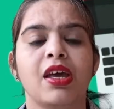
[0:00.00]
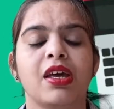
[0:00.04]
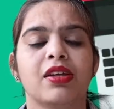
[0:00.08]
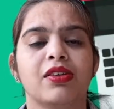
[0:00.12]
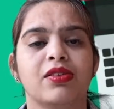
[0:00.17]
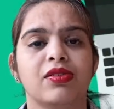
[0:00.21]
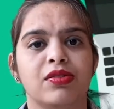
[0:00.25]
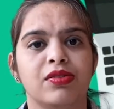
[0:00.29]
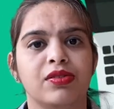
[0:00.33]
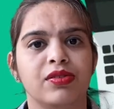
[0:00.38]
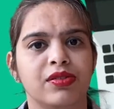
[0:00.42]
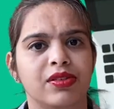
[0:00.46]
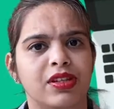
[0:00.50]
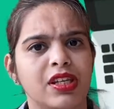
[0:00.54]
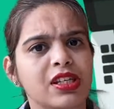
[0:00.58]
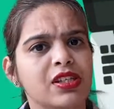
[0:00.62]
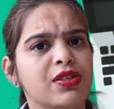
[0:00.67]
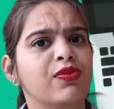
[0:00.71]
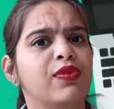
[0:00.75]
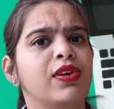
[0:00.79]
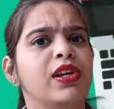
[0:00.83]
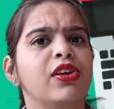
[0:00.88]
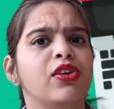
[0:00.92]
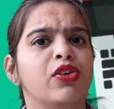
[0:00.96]
This
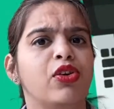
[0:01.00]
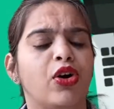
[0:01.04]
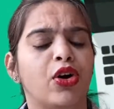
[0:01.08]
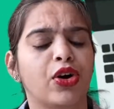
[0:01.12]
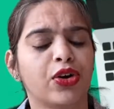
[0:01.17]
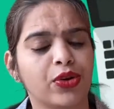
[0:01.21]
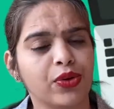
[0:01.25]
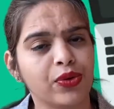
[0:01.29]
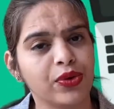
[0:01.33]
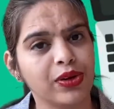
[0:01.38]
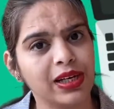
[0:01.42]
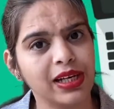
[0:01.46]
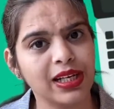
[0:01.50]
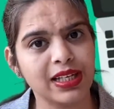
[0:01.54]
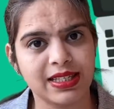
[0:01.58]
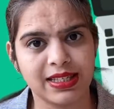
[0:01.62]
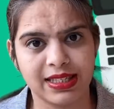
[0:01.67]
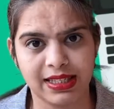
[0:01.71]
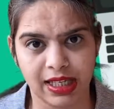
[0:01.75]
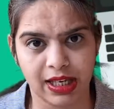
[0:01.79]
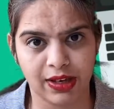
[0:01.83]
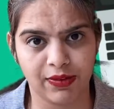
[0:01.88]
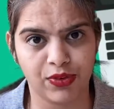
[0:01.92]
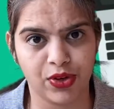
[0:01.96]
will not only save
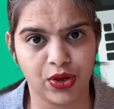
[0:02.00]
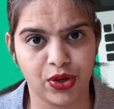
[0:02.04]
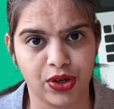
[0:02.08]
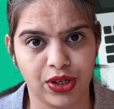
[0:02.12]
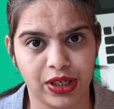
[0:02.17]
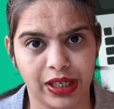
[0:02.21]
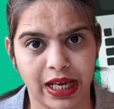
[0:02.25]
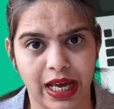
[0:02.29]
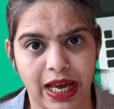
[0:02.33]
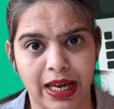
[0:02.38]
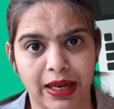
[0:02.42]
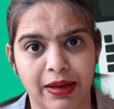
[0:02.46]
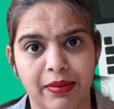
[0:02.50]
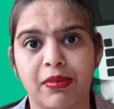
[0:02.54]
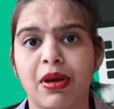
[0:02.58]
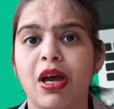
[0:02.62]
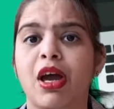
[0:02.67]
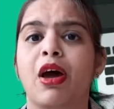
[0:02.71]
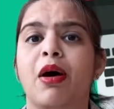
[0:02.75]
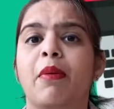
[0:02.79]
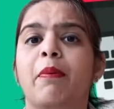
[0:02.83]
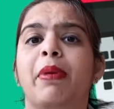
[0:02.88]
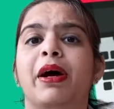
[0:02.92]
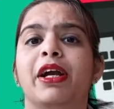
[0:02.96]
your time
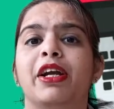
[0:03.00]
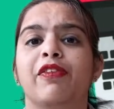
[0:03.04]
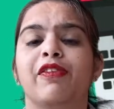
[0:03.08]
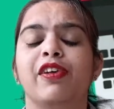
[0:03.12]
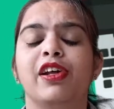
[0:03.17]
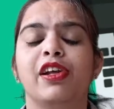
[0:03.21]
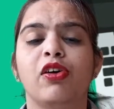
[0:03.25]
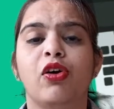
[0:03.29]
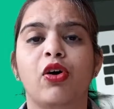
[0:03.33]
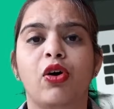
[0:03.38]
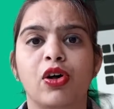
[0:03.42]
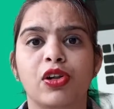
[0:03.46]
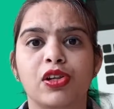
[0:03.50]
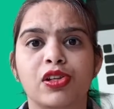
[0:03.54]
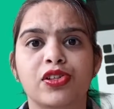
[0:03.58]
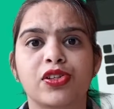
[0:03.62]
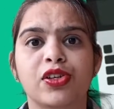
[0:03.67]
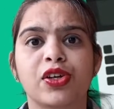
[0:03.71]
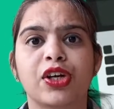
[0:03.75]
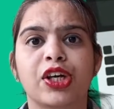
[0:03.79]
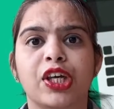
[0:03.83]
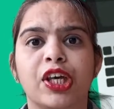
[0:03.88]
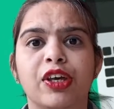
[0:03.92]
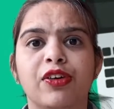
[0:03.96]
but will also
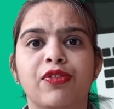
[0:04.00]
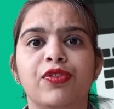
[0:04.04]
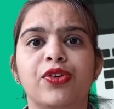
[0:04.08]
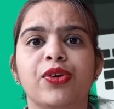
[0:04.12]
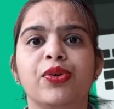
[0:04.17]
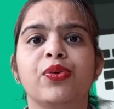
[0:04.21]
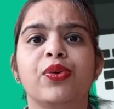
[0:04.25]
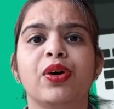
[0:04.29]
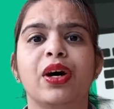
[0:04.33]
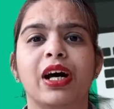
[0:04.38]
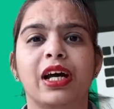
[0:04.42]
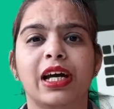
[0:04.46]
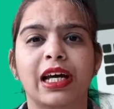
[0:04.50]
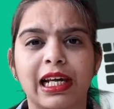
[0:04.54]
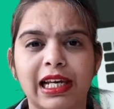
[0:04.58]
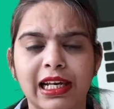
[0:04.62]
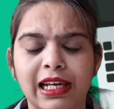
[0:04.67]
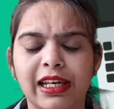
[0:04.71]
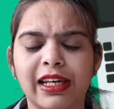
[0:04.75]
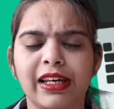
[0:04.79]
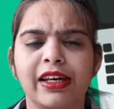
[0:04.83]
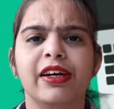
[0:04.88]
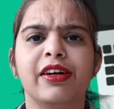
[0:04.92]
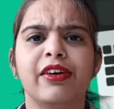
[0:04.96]
give you a
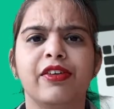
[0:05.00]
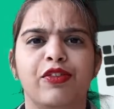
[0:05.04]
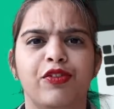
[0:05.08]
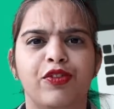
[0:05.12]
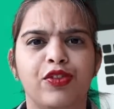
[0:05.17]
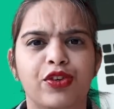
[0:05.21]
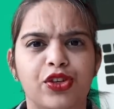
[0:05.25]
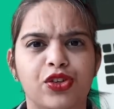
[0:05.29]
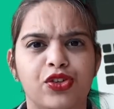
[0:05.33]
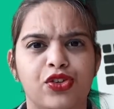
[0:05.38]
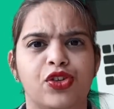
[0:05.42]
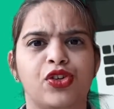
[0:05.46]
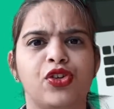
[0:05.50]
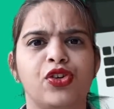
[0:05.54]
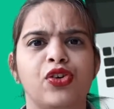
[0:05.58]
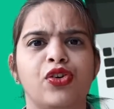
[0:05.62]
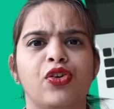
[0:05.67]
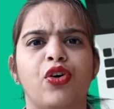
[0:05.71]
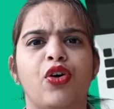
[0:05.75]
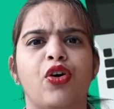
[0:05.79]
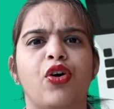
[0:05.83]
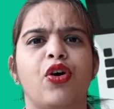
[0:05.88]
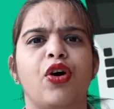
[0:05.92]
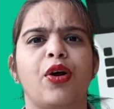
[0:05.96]
clear vision
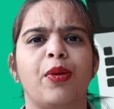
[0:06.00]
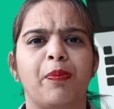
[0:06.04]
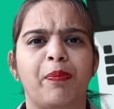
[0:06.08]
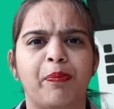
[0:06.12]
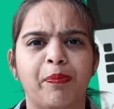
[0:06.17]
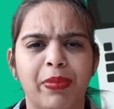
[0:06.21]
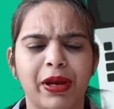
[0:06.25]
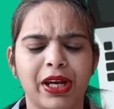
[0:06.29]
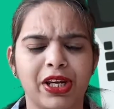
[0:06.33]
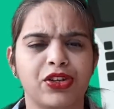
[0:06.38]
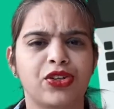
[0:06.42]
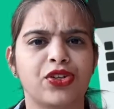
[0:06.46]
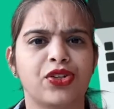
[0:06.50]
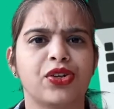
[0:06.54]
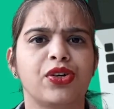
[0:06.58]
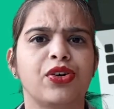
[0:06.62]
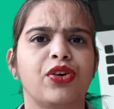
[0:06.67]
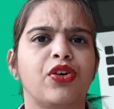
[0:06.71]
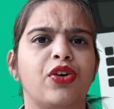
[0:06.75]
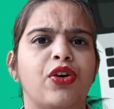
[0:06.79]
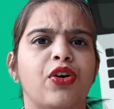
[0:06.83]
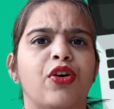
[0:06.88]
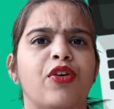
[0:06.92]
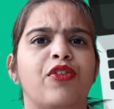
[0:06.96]
or picture
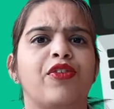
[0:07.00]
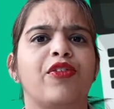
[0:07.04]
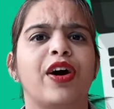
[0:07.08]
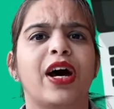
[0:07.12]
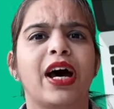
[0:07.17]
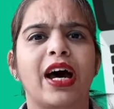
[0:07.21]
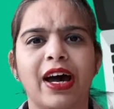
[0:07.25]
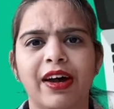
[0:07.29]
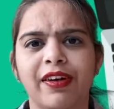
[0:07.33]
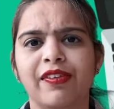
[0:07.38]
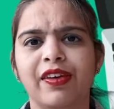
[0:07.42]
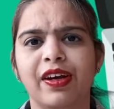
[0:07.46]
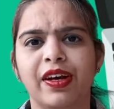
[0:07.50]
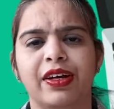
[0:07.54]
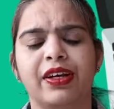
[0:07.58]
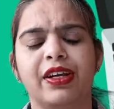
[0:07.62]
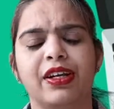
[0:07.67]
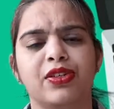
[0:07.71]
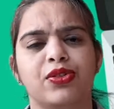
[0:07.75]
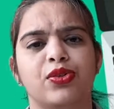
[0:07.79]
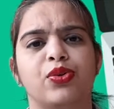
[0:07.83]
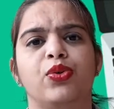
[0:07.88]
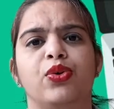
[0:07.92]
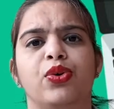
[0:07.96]
of how it is
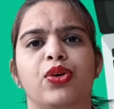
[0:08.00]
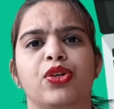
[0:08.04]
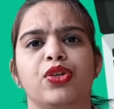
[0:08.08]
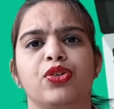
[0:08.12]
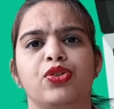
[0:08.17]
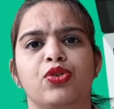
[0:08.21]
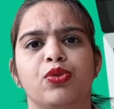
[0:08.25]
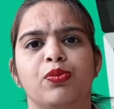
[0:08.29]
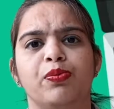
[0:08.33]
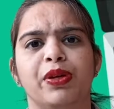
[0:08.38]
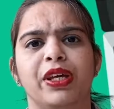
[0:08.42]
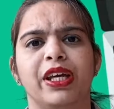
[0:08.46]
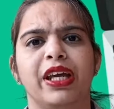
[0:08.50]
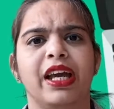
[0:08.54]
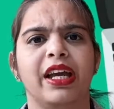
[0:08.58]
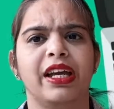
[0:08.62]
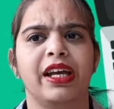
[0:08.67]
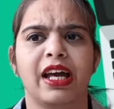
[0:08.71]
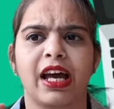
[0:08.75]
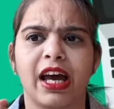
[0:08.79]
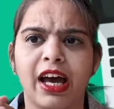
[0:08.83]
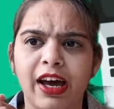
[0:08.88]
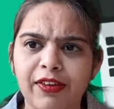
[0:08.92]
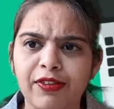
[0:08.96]
going to be and
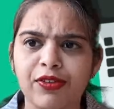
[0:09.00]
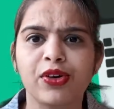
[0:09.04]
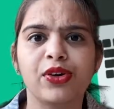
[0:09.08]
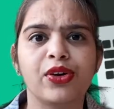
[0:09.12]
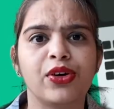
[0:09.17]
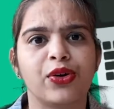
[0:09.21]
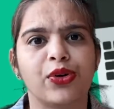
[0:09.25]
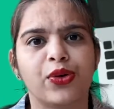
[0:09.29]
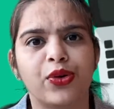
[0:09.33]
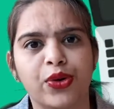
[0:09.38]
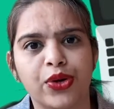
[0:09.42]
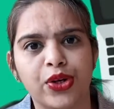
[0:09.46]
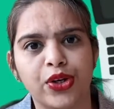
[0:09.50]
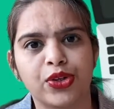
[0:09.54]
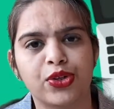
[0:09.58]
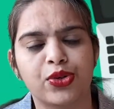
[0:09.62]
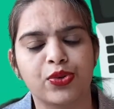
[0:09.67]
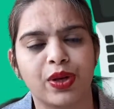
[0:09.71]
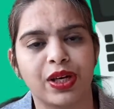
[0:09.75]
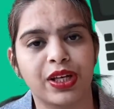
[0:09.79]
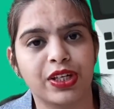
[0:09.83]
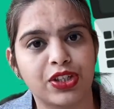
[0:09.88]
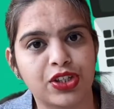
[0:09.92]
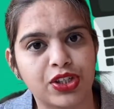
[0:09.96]
how you are going to
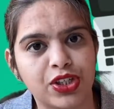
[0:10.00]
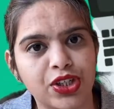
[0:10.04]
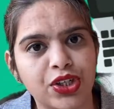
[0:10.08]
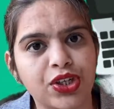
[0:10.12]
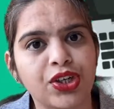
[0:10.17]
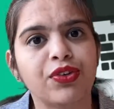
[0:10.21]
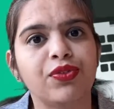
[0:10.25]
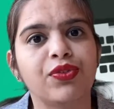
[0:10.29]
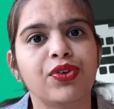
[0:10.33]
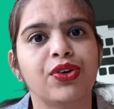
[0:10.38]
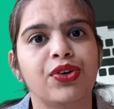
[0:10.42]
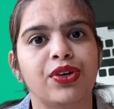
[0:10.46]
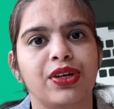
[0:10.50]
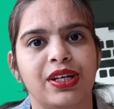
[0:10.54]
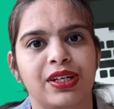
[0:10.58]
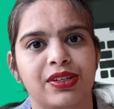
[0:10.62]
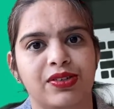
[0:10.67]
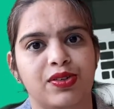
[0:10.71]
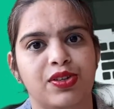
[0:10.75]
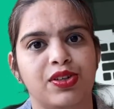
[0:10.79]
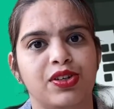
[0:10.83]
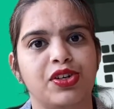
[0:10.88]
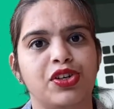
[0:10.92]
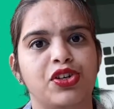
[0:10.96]
achieve your
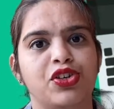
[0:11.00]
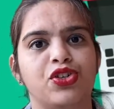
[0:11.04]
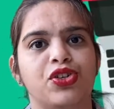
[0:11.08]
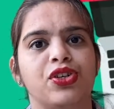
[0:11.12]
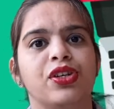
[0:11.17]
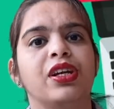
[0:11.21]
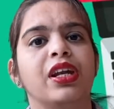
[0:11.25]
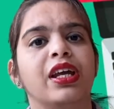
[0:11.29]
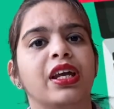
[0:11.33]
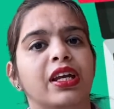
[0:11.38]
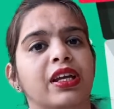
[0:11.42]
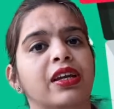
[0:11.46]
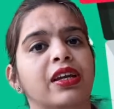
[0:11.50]
destination in